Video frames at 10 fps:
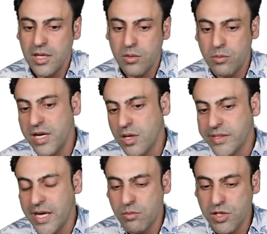We know
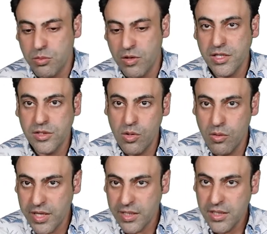that which one is
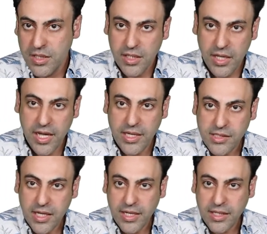going
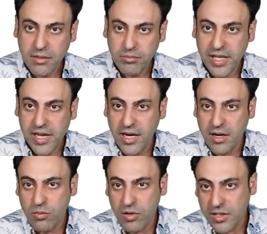inside the plane
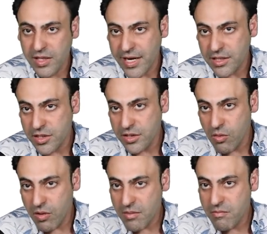and one is actually
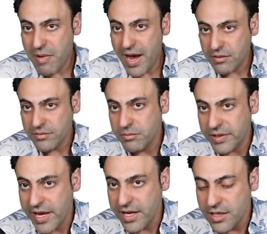going back of the
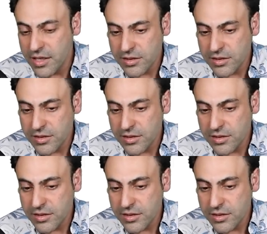plane.